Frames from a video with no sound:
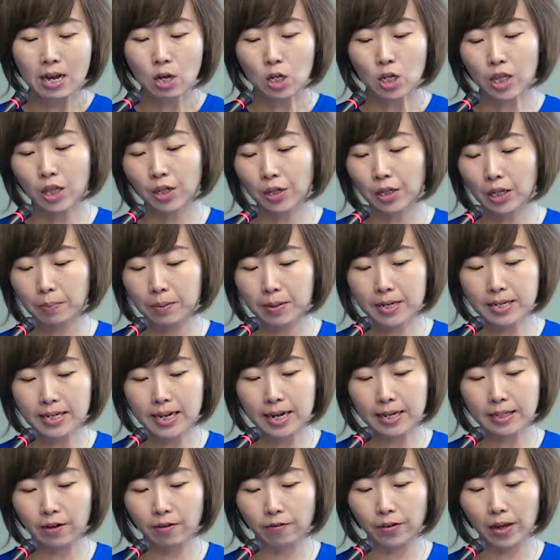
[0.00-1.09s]

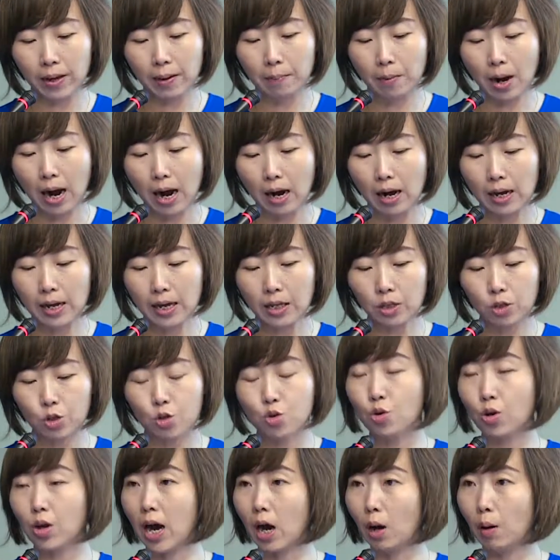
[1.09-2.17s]
30% of
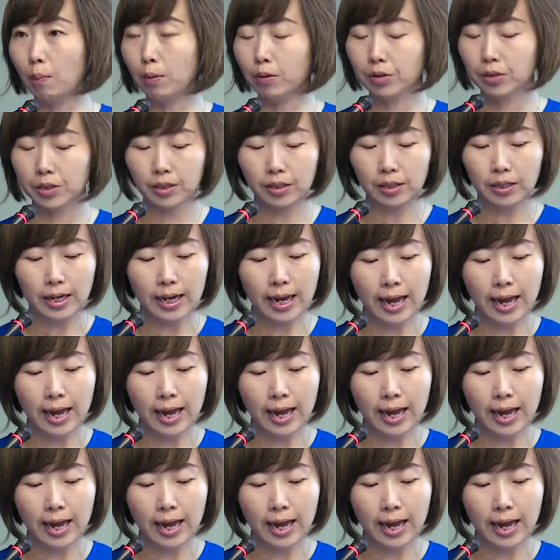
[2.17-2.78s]
industry output,